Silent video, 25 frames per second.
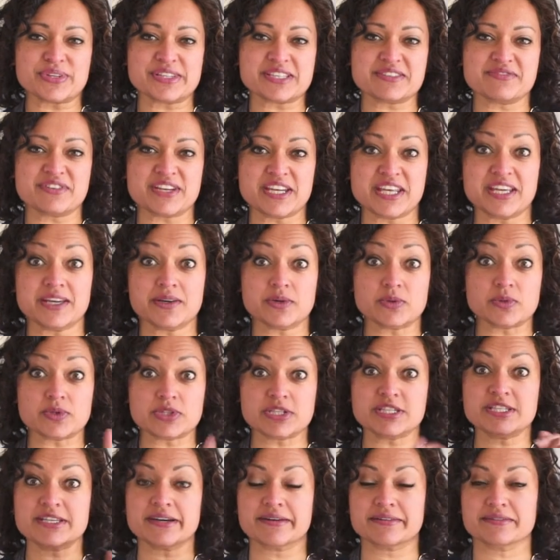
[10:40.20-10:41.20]
this video.
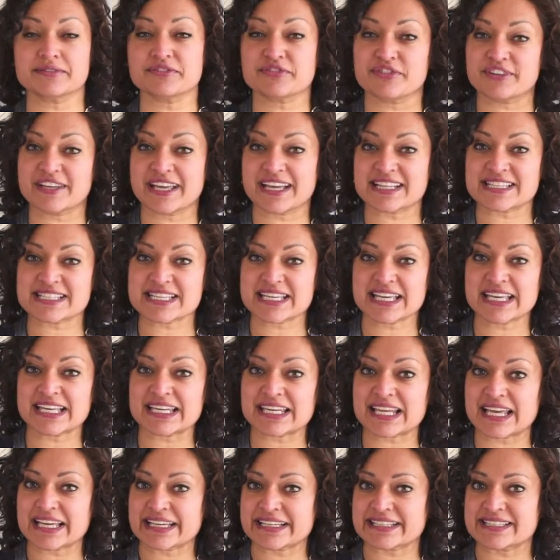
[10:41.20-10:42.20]
Don't forget to hit
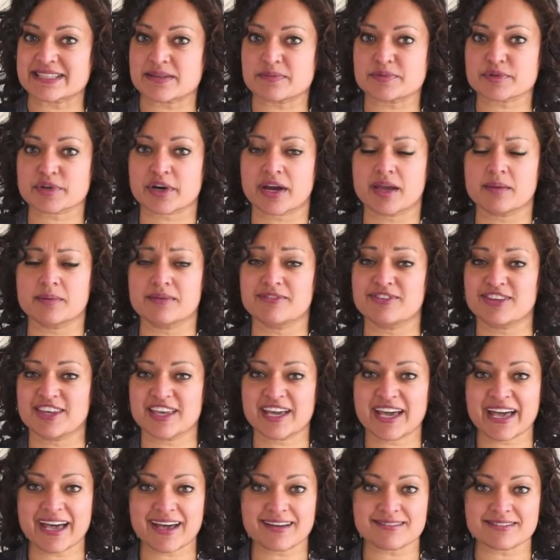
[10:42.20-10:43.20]
like and subscribe if you
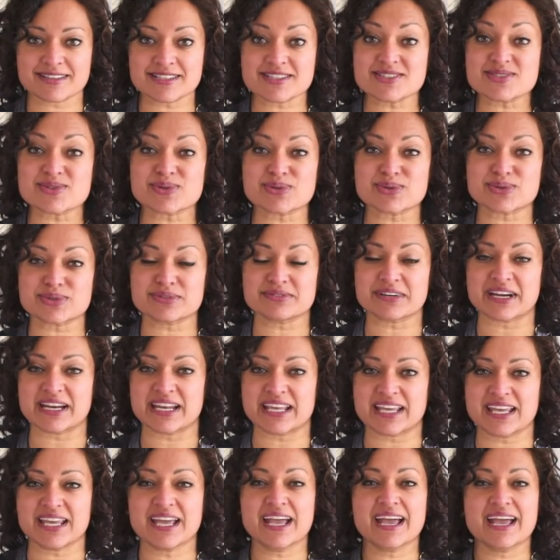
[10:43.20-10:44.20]
haven't
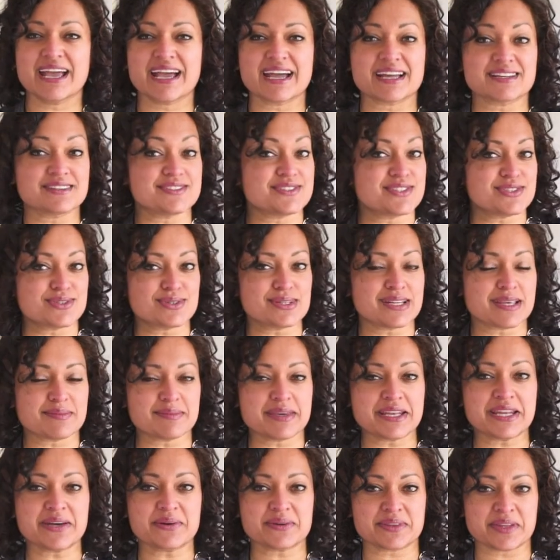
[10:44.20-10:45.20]
already, and do let me
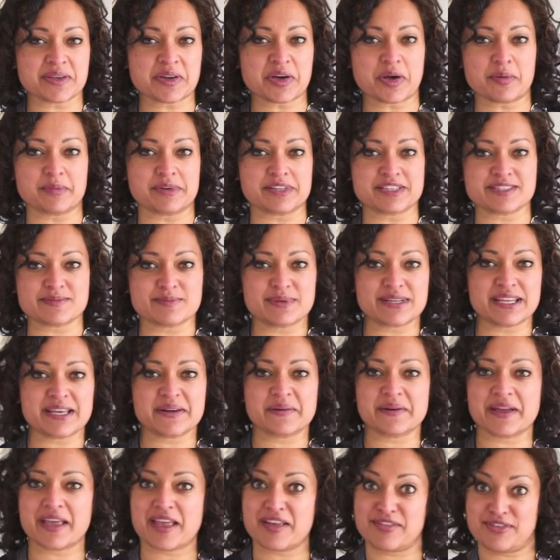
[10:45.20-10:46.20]
know in the comments
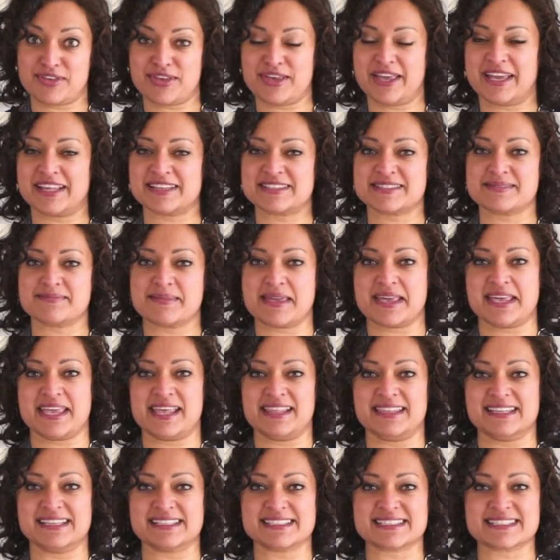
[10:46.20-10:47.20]
below if you get to
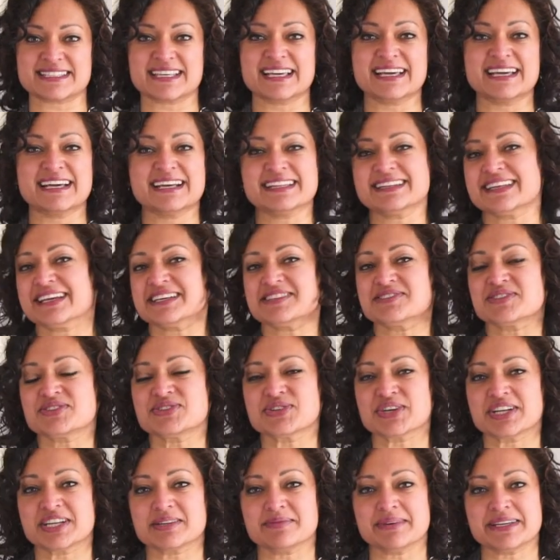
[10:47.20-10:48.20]
making this. Thanks for
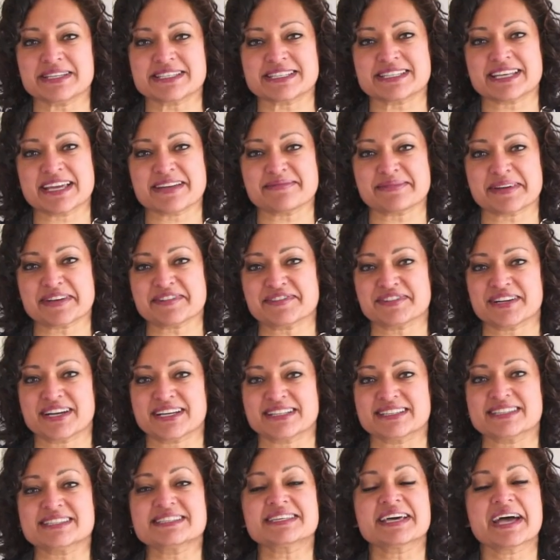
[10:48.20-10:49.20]
joining me today, my
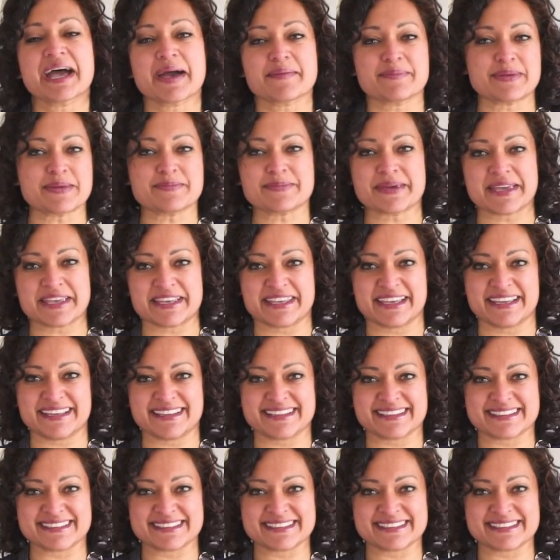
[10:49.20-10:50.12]
friends. Happy baking.